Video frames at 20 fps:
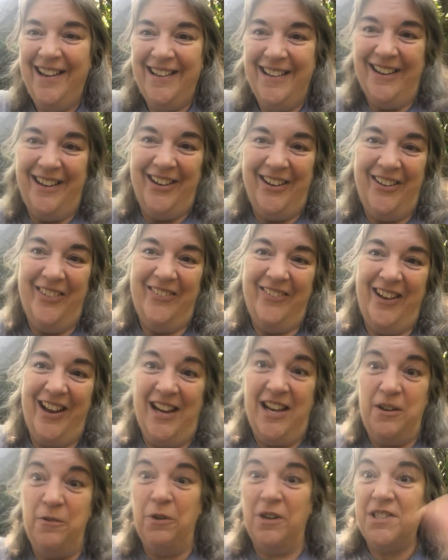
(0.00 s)
You know,
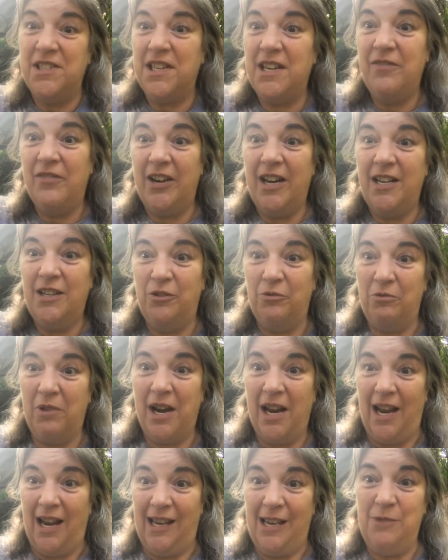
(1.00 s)
and he wasn't even in the
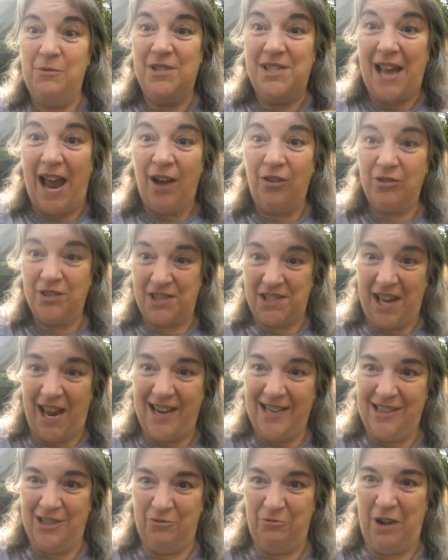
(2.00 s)
ring. He was
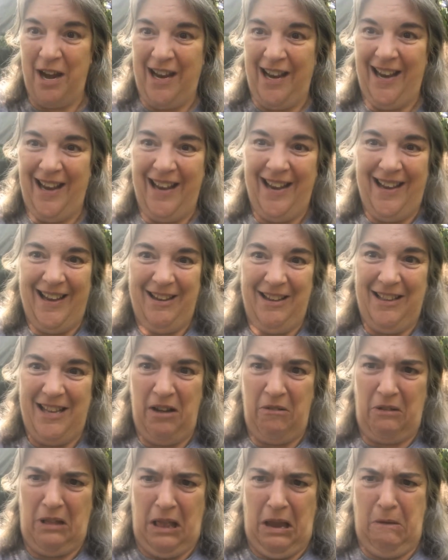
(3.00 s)
outside the ring and
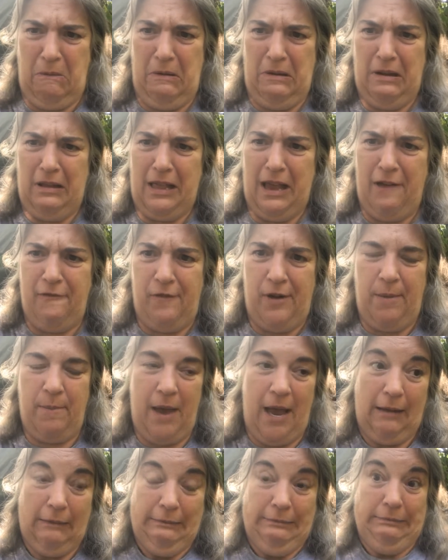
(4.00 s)
they were like, what are you laughing
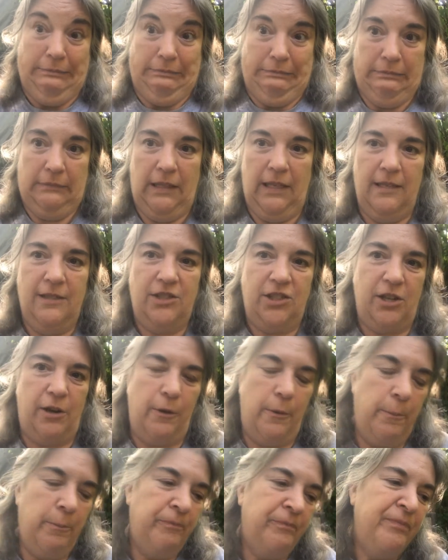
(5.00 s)
about?
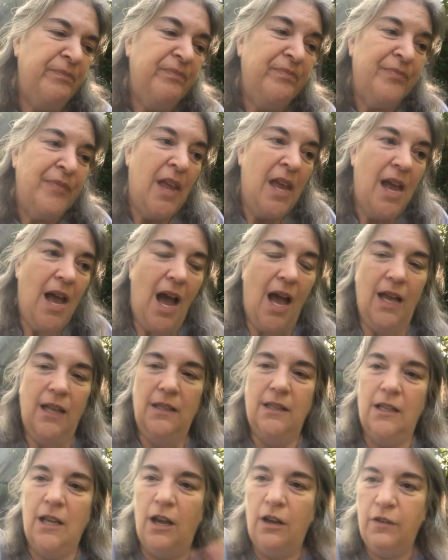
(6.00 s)
So I
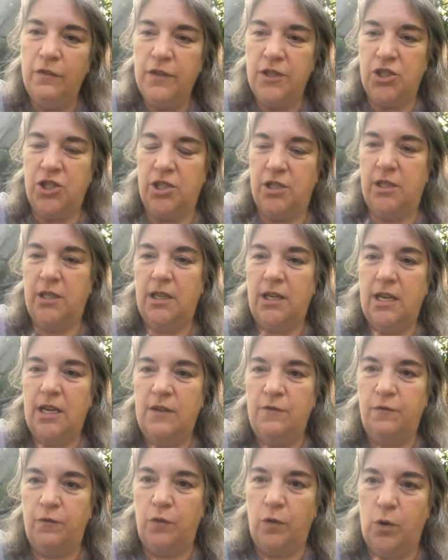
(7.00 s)
love
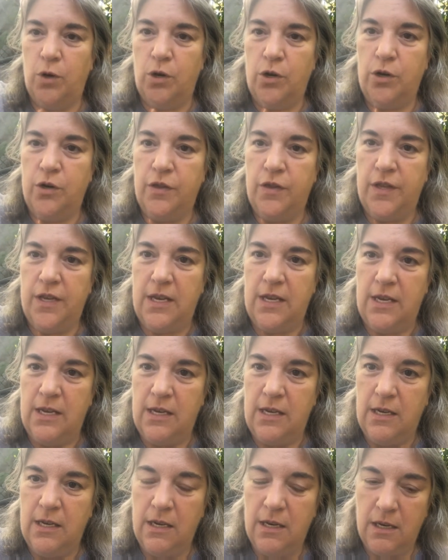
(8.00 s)
agility for
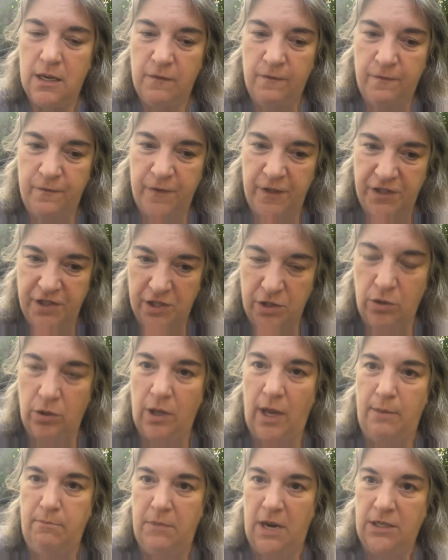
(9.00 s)
the
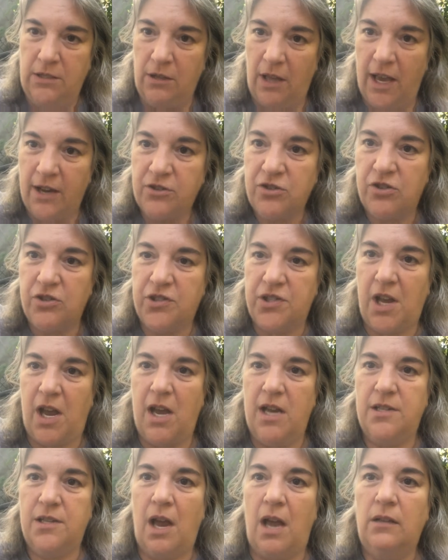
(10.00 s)
physical and mental exercise.